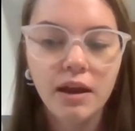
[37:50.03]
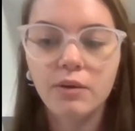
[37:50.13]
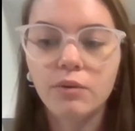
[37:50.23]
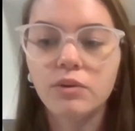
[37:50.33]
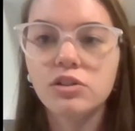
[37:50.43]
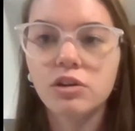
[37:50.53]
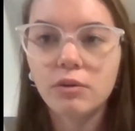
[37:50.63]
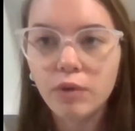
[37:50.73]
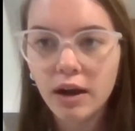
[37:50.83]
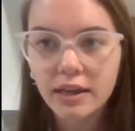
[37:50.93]
I would
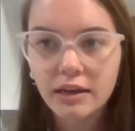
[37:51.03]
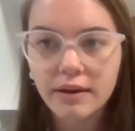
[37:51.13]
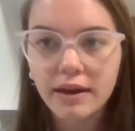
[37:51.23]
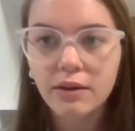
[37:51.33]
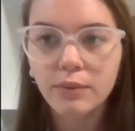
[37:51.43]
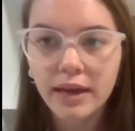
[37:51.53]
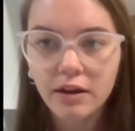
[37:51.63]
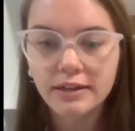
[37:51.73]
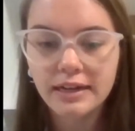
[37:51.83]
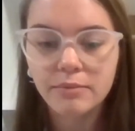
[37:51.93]
start walking around.
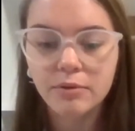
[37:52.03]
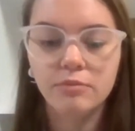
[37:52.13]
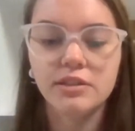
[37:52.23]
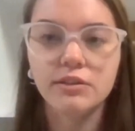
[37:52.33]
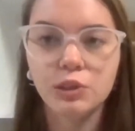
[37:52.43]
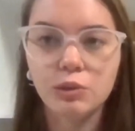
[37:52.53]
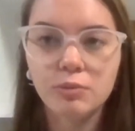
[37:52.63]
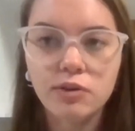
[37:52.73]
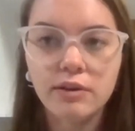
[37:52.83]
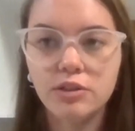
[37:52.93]
Our neighborhood was a
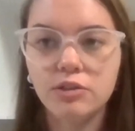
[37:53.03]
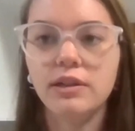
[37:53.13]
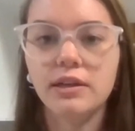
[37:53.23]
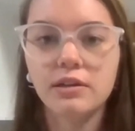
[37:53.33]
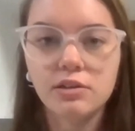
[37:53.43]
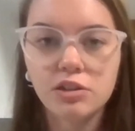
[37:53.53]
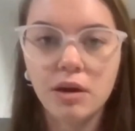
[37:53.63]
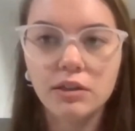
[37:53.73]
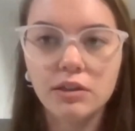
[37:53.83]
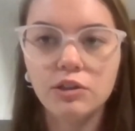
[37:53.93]
loop. So I would do like
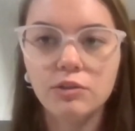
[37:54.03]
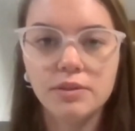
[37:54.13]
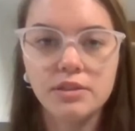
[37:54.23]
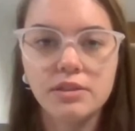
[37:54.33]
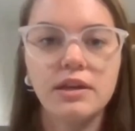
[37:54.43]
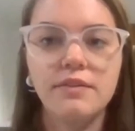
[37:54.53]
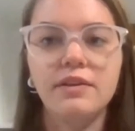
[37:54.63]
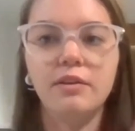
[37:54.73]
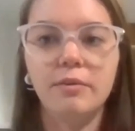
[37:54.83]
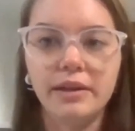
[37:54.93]
small loops and
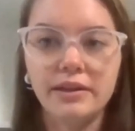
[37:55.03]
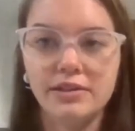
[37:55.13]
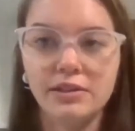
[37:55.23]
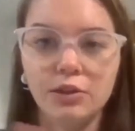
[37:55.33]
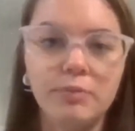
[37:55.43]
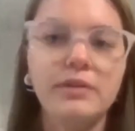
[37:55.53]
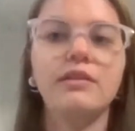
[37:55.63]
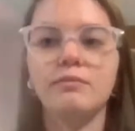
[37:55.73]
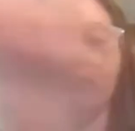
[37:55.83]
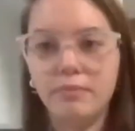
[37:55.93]
then the biggest loop and
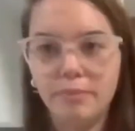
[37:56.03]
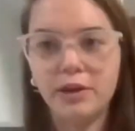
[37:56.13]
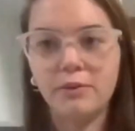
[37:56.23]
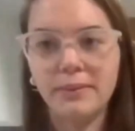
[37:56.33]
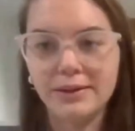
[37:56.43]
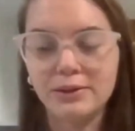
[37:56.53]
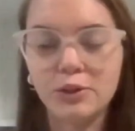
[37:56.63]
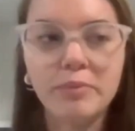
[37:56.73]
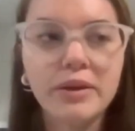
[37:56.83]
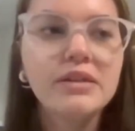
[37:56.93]
then the bigger
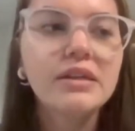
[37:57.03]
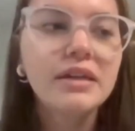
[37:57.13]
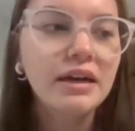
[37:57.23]
loop.